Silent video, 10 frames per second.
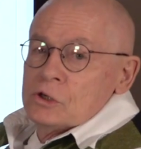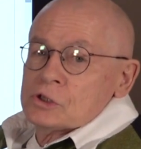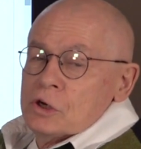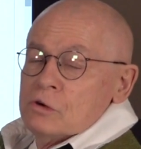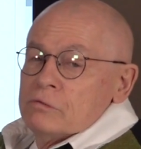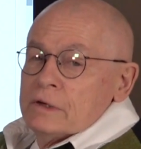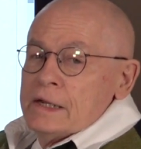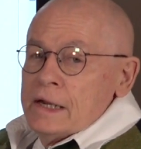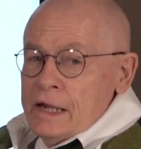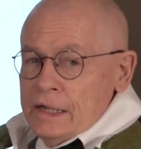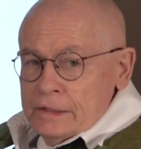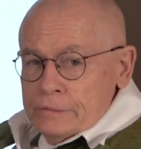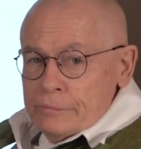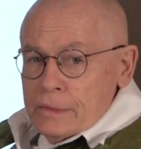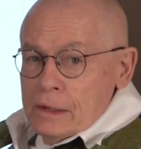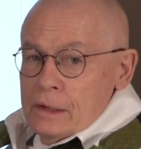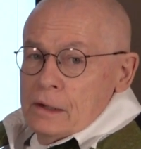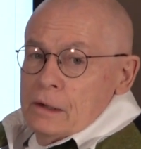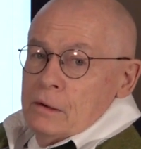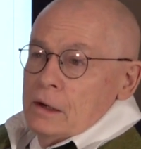Showa 9.
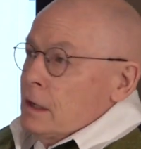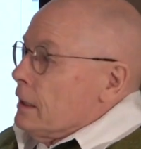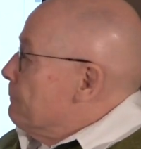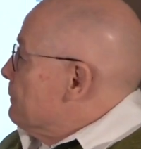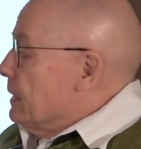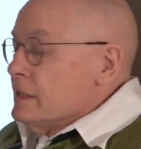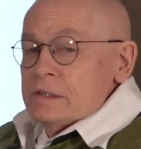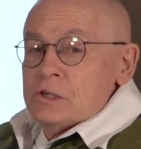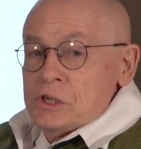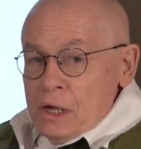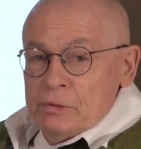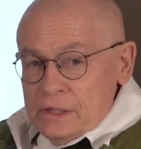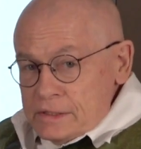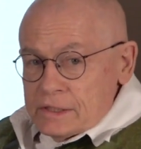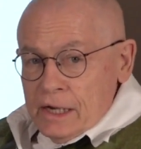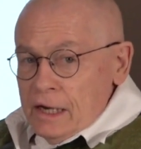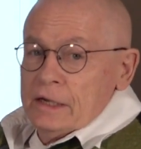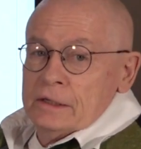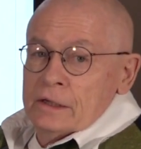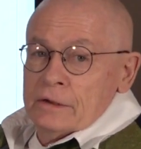Um, it's the Japanese
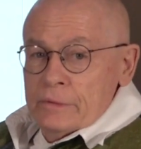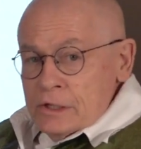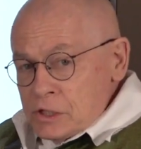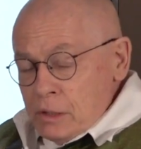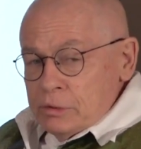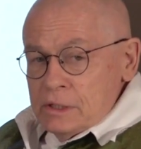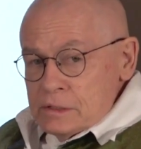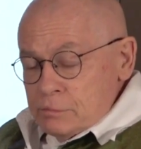calendar. The Japanese